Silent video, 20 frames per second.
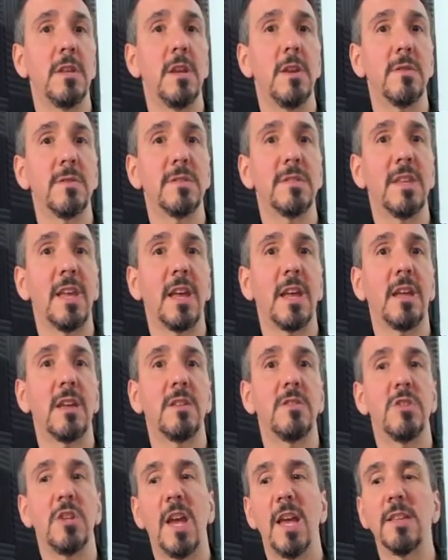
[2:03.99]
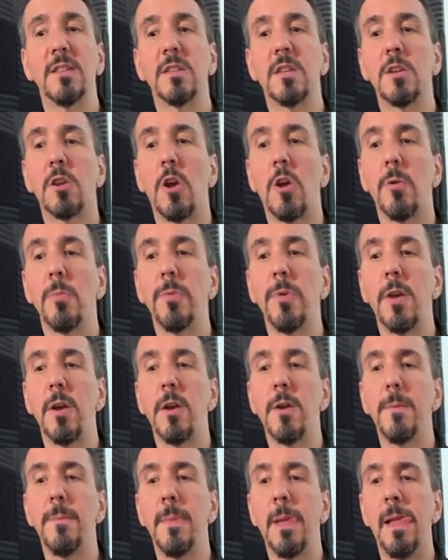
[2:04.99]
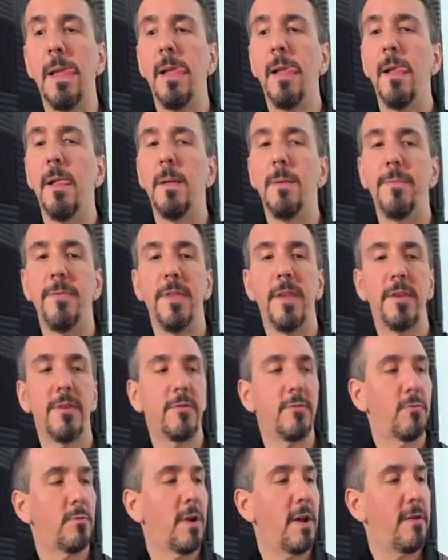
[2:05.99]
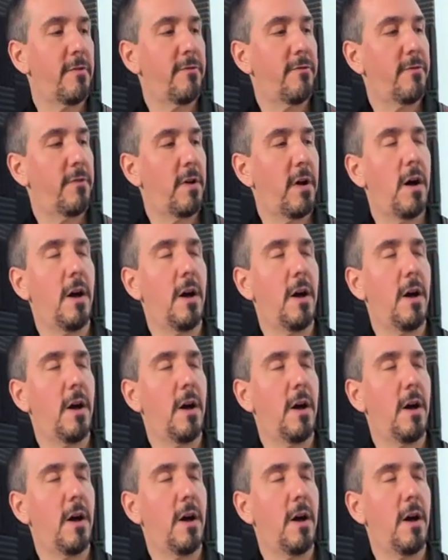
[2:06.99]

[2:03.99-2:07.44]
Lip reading: sick jazz guitar player. This riff,